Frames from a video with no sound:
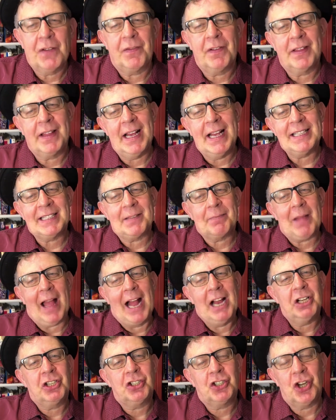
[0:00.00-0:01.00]
So for
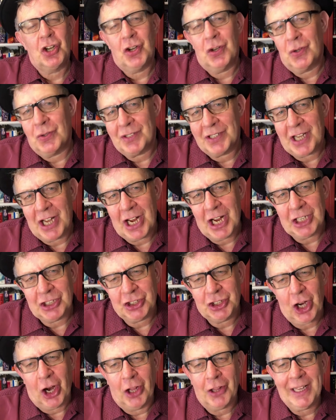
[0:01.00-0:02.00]
this, I chose
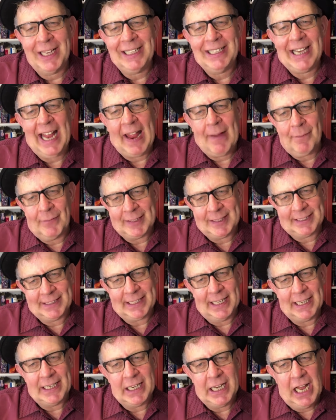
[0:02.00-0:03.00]
Charlie
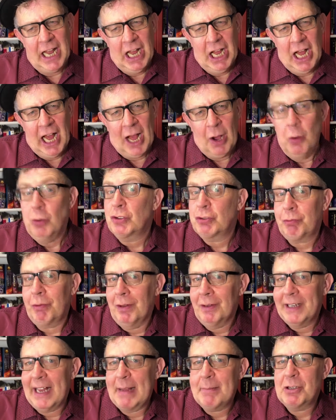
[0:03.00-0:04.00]
Davidson, whose
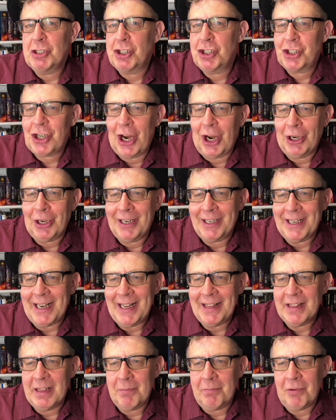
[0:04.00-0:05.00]
real name is
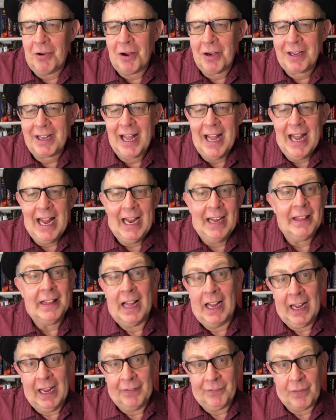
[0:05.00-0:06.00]
Charlotte in the book,
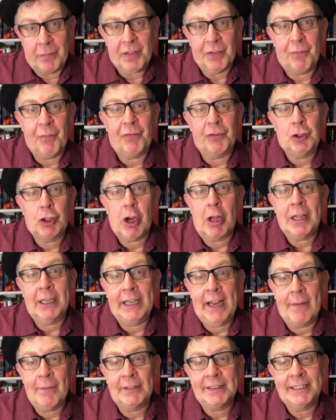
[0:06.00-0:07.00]
from the
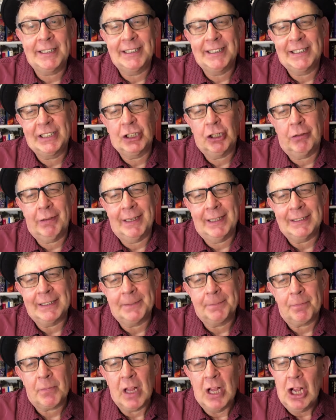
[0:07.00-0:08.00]
Charlie Davidson
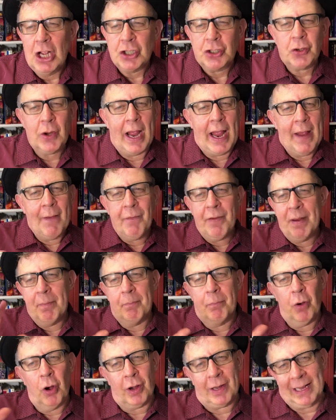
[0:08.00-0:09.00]
series. So
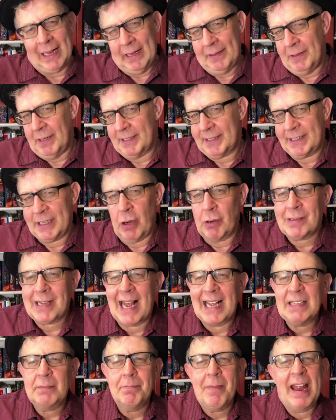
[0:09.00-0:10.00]
every book in this
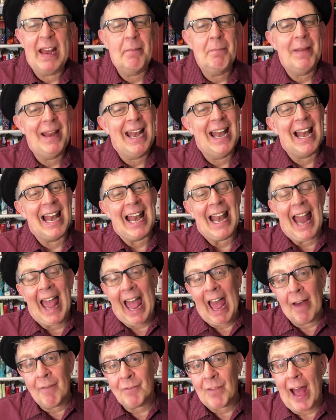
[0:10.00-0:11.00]
series has made me
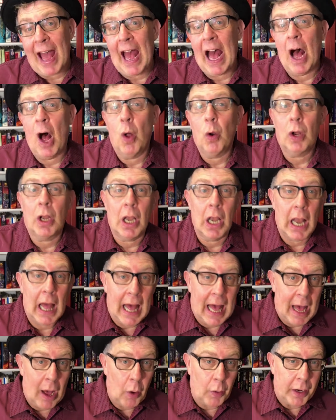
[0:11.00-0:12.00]
laugh out
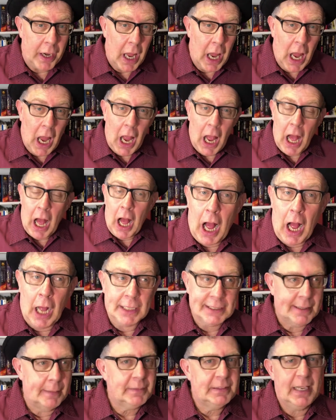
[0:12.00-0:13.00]
loud,
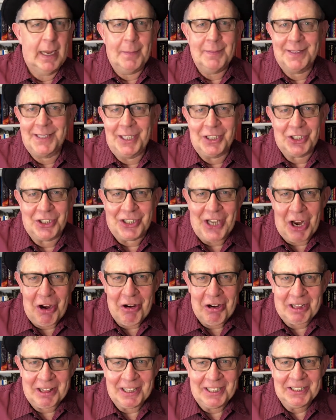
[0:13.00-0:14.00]
sometimes
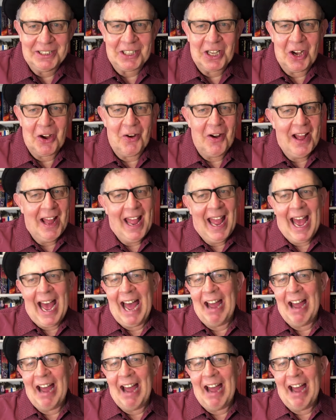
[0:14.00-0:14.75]
hysterically so.